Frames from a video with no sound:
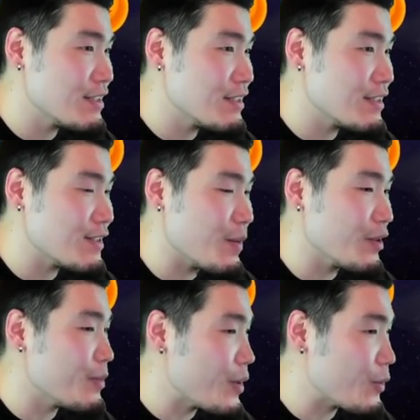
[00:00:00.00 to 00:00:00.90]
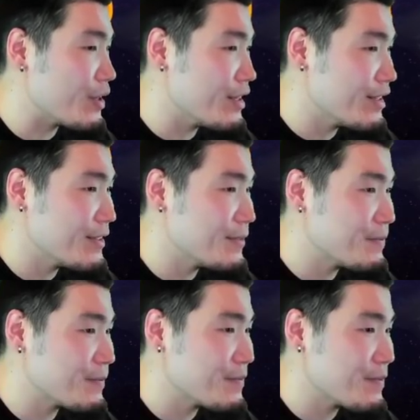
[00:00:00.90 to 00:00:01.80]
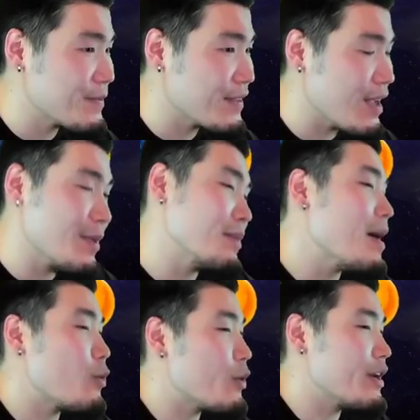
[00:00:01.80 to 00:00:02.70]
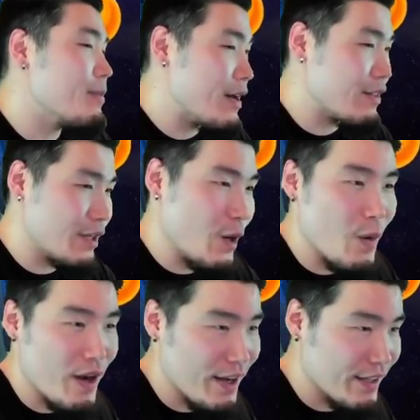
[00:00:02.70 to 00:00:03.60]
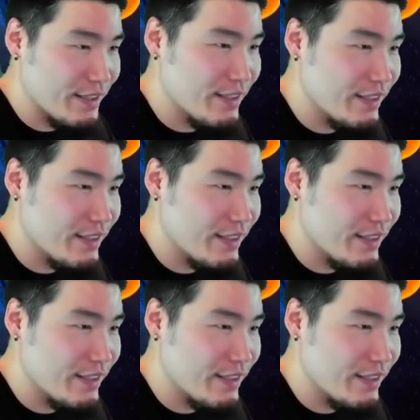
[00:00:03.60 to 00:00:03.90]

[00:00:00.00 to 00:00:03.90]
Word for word: so I'm a little bit worried. I mean, I'm not worried about the Gohan.